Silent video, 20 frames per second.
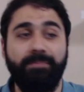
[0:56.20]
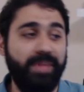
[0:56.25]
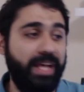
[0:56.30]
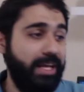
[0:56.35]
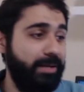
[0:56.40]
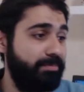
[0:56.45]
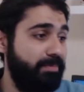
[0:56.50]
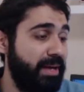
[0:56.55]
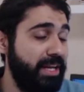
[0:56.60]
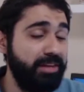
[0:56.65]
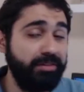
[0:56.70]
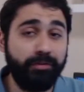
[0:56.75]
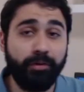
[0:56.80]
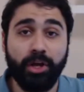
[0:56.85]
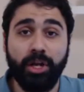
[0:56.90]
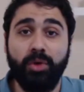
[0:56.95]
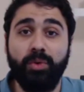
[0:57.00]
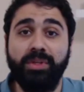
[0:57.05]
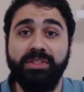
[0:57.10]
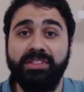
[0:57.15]
and many
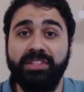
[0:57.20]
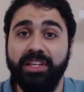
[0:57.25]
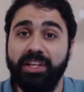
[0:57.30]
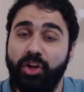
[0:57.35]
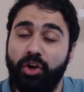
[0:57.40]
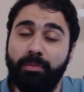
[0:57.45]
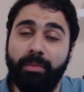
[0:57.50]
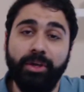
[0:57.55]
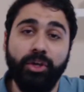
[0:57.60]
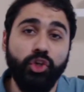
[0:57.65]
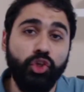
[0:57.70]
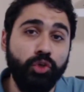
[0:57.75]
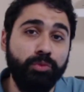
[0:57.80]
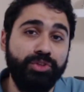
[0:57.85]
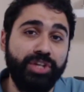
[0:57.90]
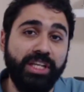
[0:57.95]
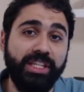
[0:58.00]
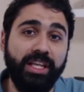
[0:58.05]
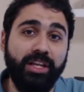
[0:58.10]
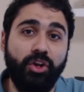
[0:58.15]
followers here on my YouTube
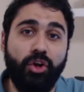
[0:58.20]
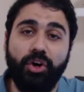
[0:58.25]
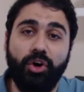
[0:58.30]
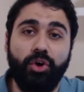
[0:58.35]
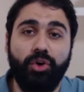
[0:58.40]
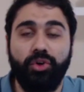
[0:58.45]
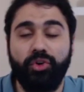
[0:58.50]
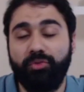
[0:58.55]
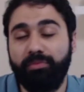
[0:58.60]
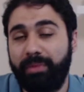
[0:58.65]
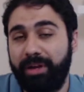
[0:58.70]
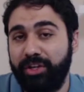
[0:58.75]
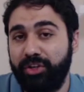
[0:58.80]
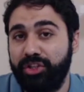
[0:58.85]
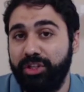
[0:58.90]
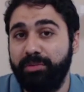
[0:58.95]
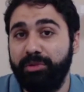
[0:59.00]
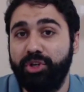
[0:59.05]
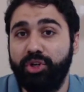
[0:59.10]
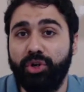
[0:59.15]
channel or on my
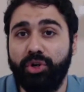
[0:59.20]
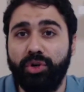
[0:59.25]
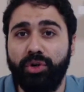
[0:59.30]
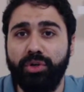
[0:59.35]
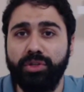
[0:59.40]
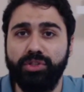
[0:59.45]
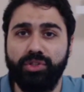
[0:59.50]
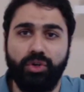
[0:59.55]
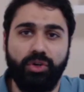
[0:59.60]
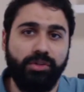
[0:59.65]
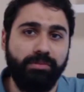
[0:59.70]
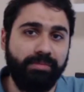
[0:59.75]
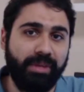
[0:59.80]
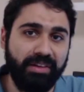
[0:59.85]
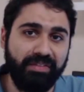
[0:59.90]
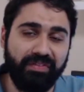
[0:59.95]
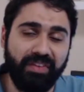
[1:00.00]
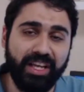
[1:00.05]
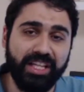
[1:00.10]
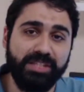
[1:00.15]
Udemy course or my
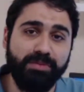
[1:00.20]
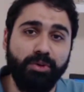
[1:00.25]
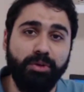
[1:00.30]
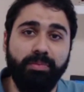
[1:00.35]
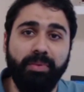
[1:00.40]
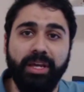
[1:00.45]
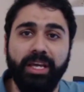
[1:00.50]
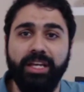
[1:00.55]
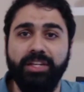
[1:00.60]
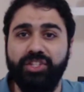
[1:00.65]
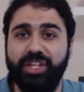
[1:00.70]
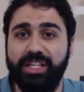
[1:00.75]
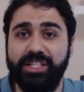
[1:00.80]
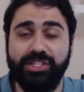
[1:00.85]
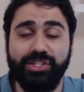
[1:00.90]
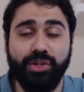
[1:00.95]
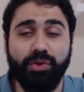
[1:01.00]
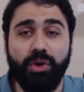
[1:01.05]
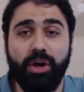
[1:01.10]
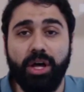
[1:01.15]
Facebook page and
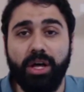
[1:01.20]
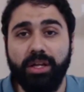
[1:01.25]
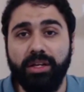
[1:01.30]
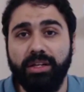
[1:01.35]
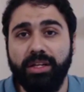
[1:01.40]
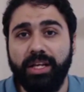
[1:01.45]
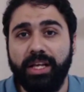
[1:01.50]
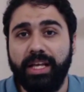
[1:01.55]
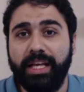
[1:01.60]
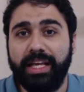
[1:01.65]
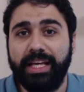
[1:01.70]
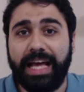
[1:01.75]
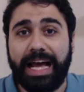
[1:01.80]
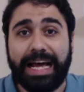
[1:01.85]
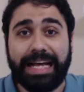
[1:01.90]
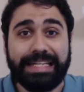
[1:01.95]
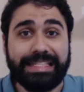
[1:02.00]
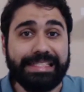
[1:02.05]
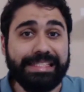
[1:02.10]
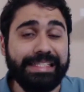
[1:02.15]
so on,
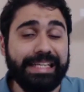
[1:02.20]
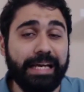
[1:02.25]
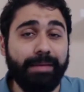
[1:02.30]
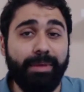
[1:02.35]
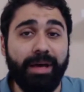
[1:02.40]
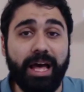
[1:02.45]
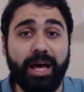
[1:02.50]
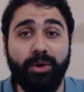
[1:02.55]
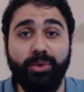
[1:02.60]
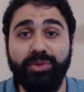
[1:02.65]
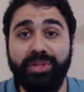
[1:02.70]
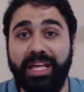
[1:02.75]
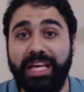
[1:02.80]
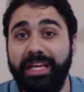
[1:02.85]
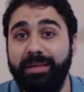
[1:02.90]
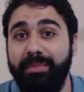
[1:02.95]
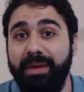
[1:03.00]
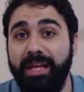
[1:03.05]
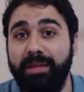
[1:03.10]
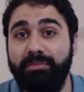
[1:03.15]
asking about the
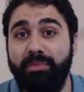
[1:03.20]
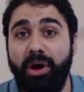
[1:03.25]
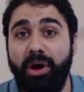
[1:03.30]
email